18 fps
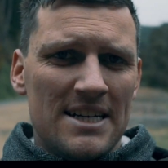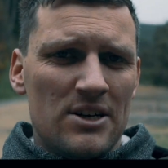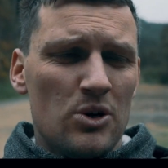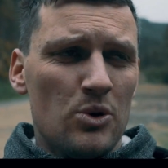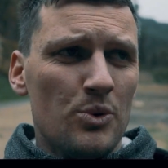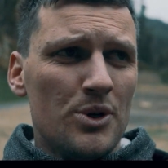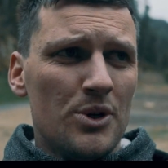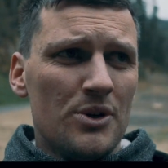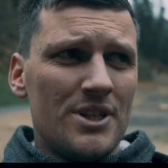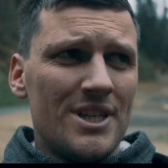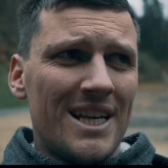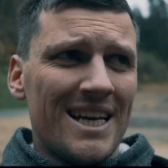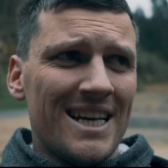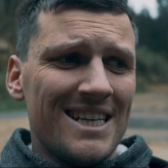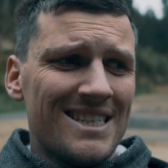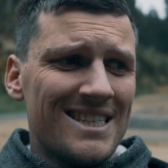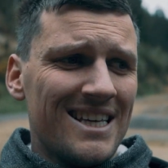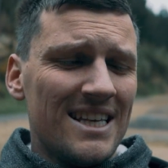What we're doing
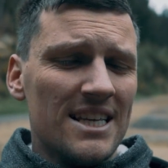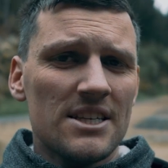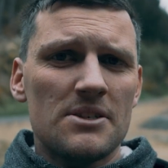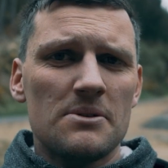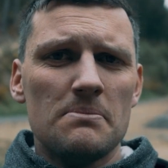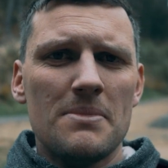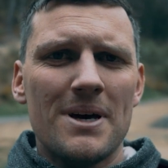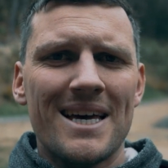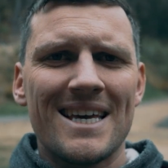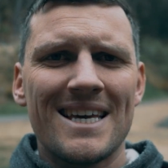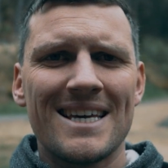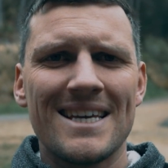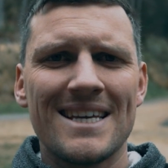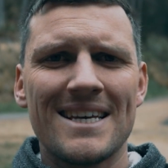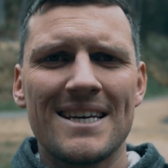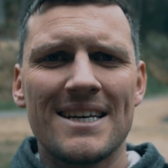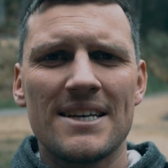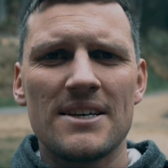today is getting some
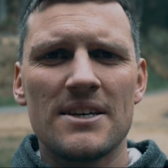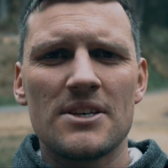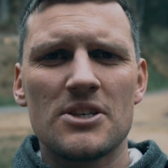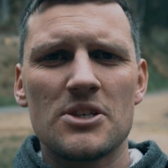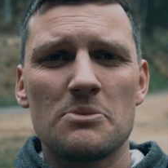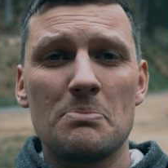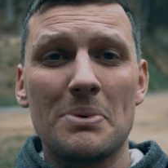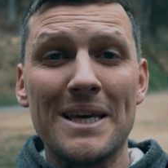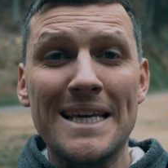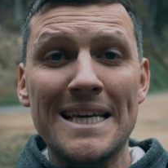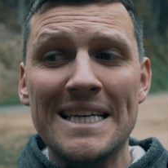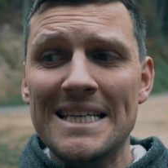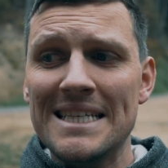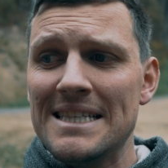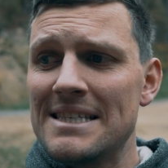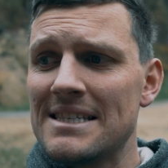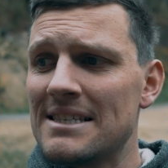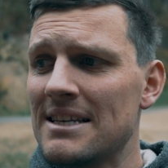
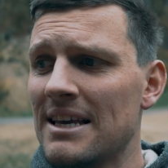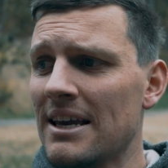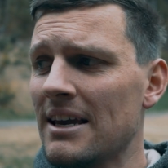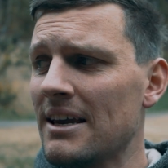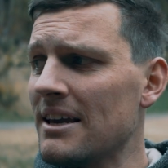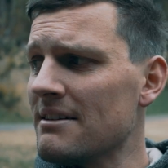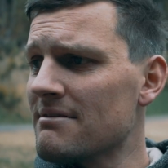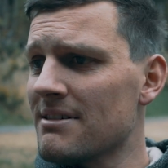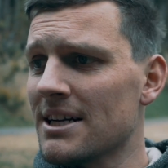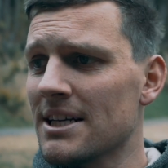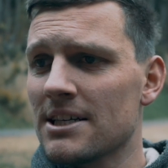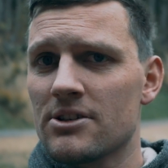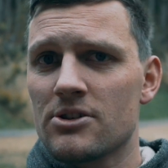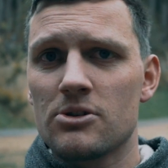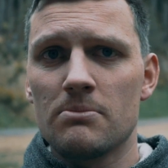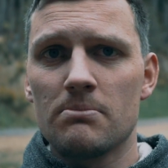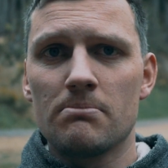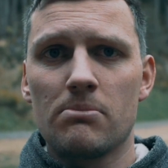speeds and running
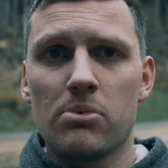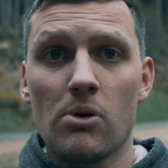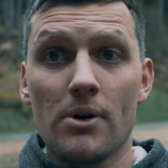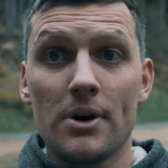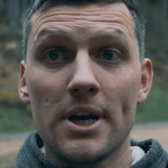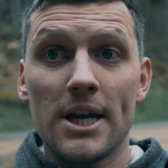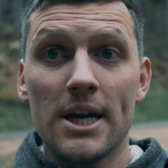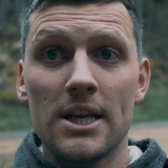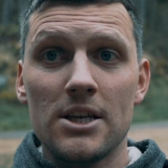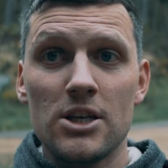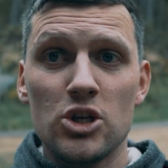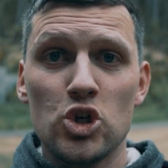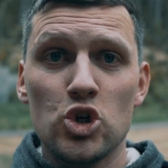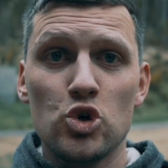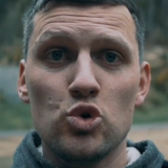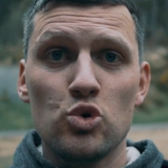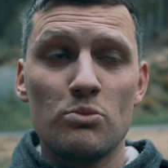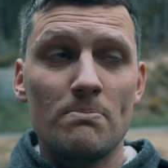some brand
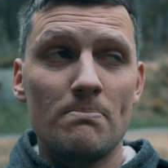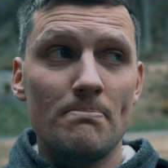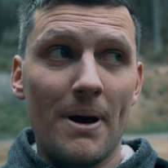new